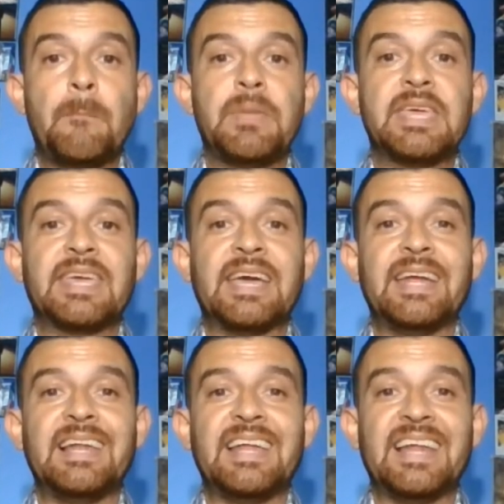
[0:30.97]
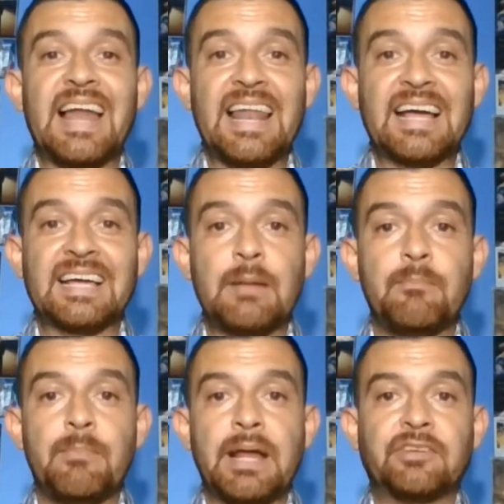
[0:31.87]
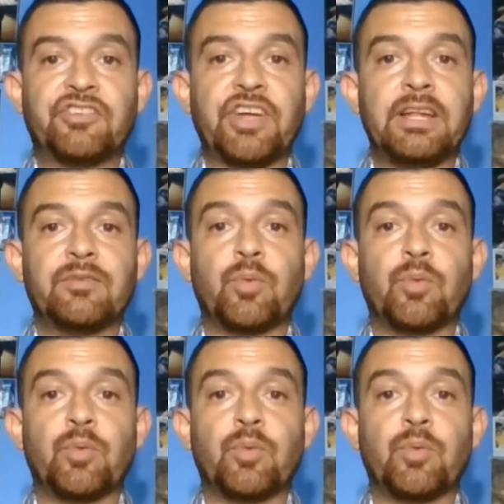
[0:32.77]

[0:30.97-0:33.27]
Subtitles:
Miguel El Alacrán Berchelt,